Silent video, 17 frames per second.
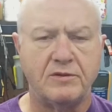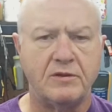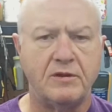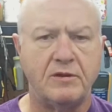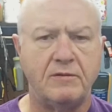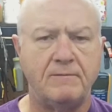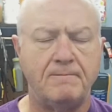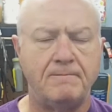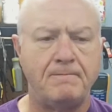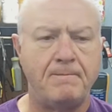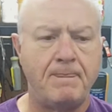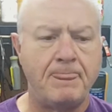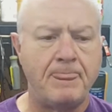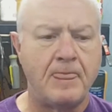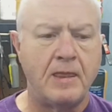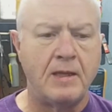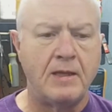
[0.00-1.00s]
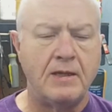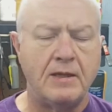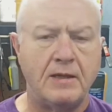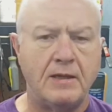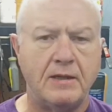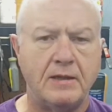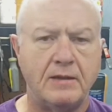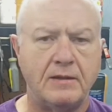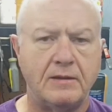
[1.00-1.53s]
in it,
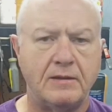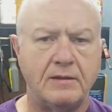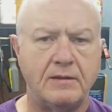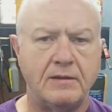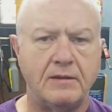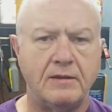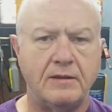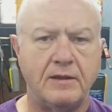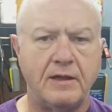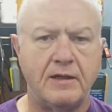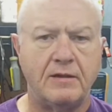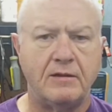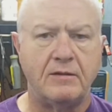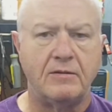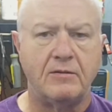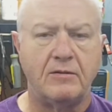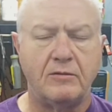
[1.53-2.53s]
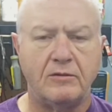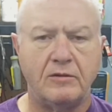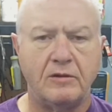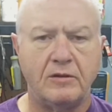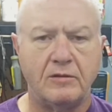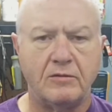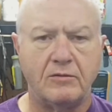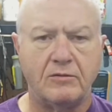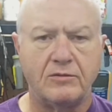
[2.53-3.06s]
and getting that all
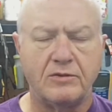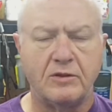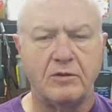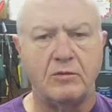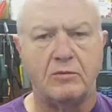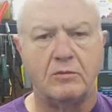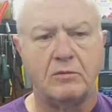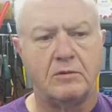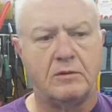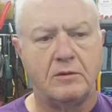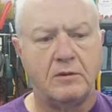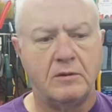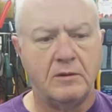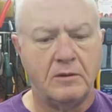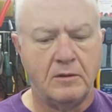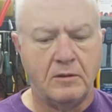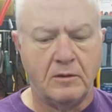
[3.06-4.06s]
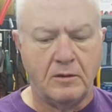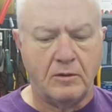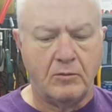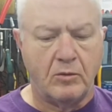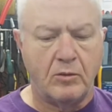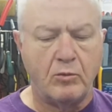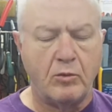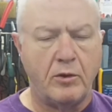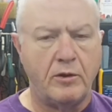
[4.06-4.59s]
together. So
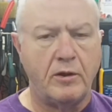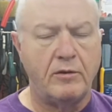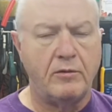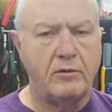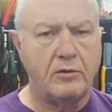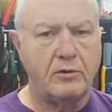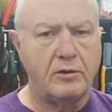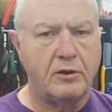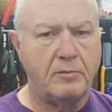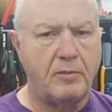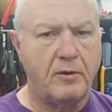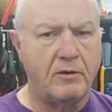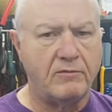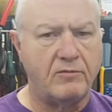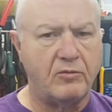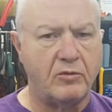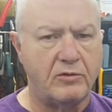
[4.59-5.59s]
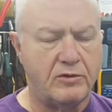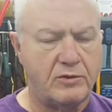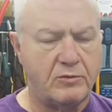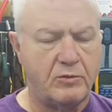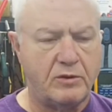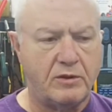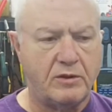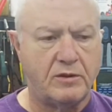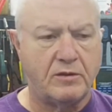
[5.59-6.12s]
one way or another you'll get a part 4 this
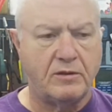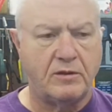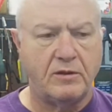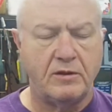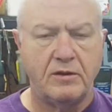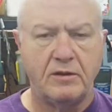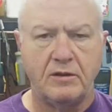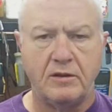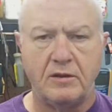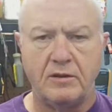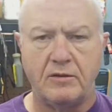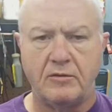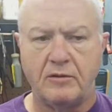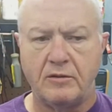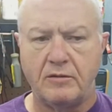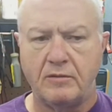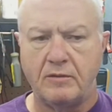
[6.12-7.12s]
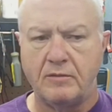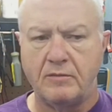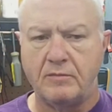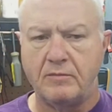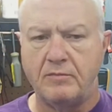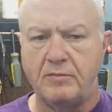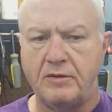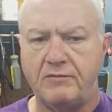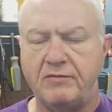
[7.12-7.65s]
weekend. It'll either
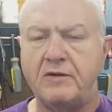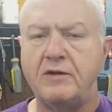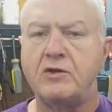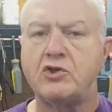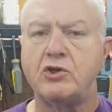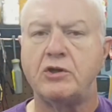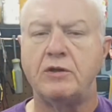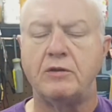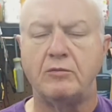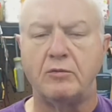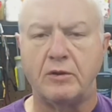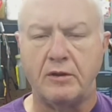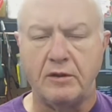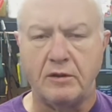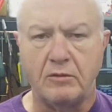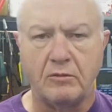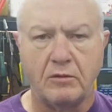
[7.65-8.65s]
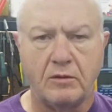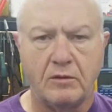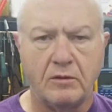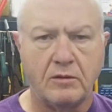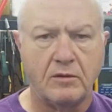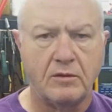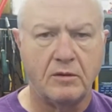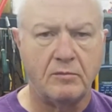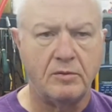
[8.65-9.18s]
be finishing the radio
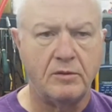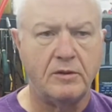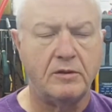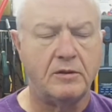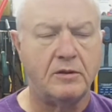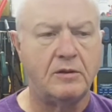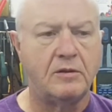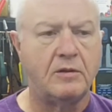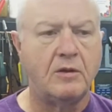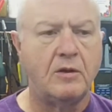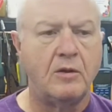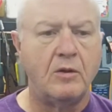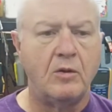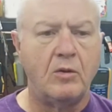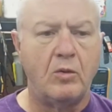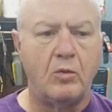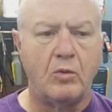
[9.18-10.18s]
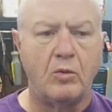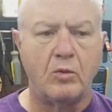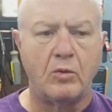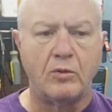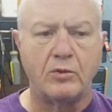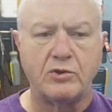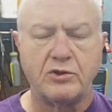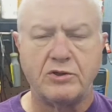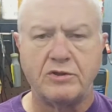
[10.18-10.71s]
completely or
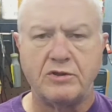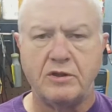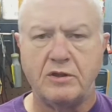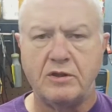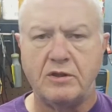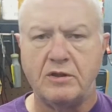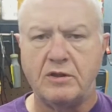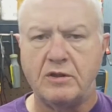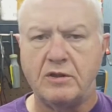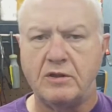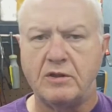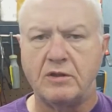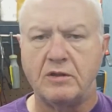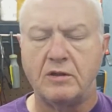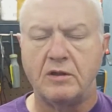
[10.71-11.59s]
just the